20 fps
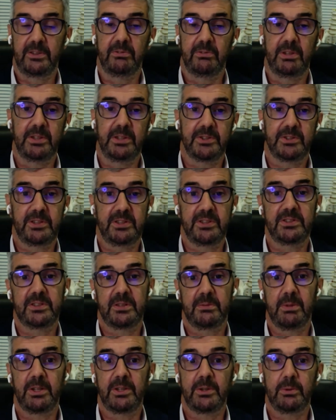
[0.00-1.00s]
you're in a
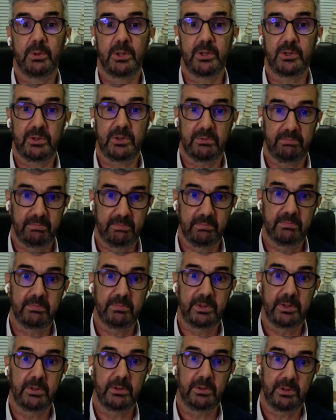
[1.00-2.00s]
system under which
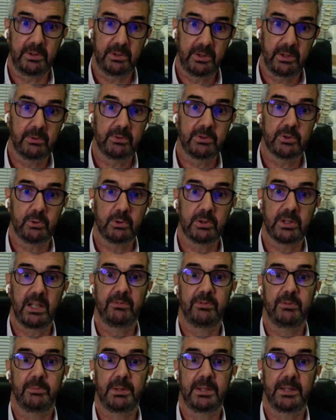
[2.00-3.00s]
it's all
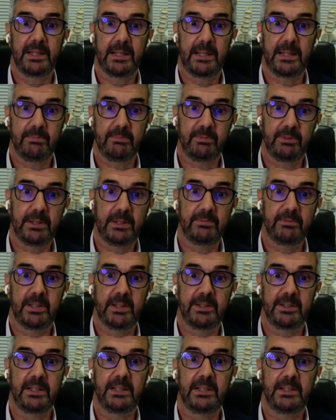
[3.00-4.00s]
governed by Cap
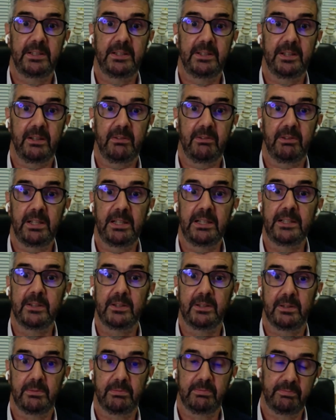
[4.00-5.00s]
599, and there are
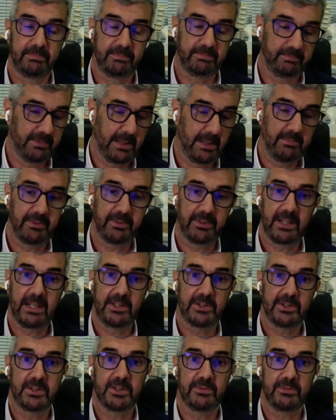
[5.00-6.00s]
legal
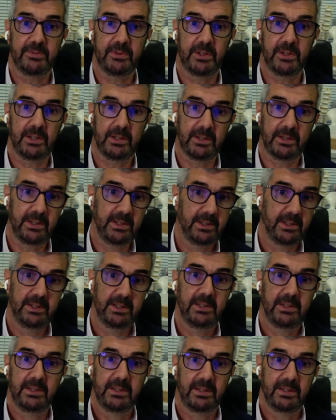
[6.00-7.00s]
ramifications for
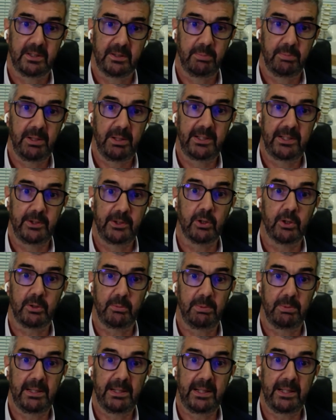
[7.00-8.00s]
complying,
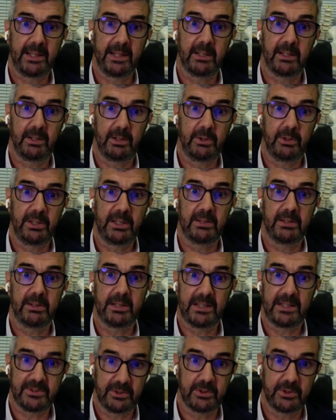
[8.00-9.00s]
not complying,
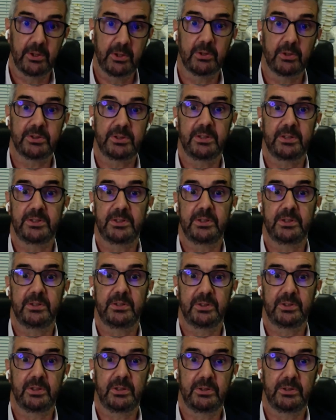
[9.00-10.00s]
including as a doctor
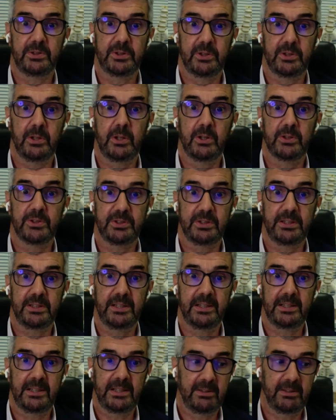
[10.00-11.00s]
to not
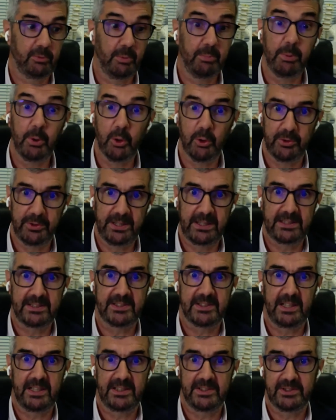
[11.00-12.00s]
report
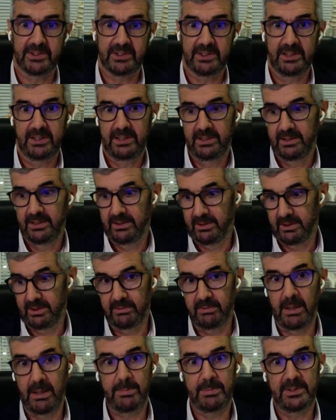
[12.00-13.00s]
that test.
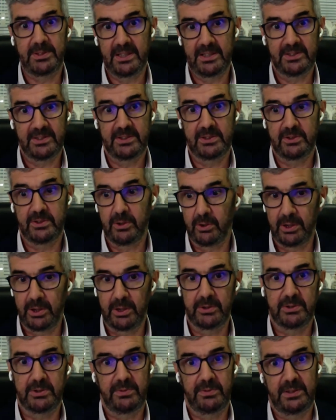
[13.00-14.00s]
A rapid test is
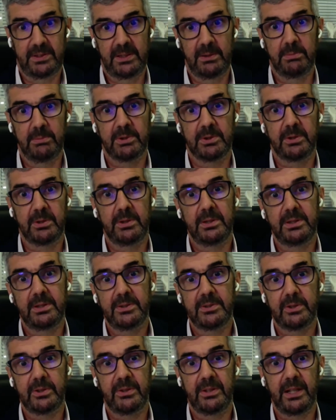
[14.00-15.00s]
not notifiable.
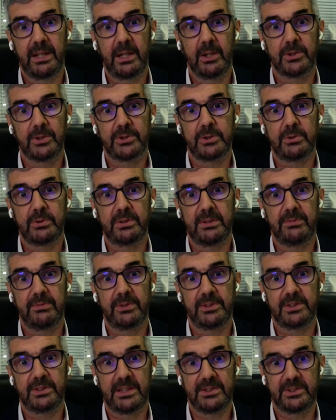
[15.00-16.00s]
So they are two
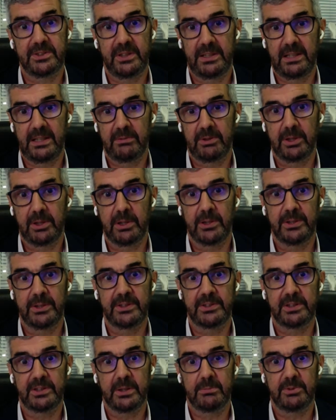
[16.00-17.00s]
different tests in that
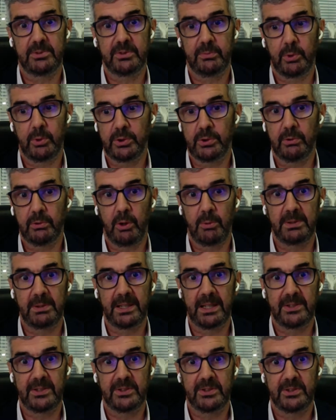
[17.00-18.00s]
regard in terms of what your
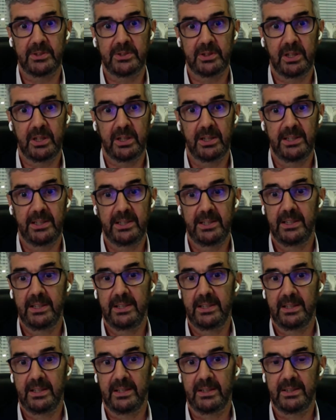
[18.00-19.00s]
obligations are.
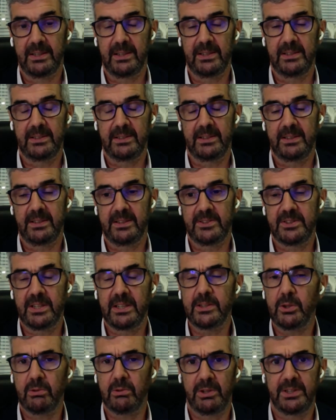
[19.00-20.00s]

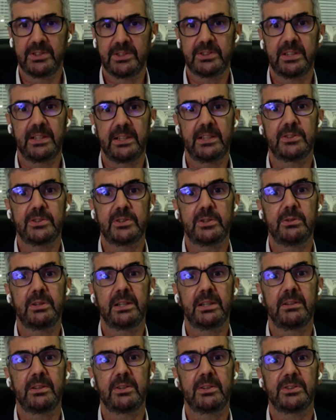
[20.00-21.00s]
Is that your understanding
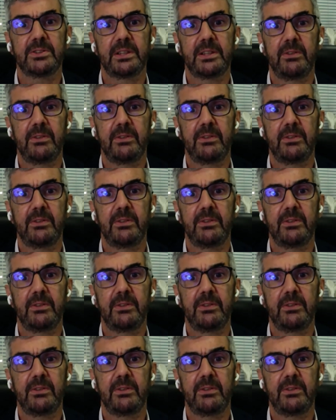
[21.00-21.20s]
too, Cam?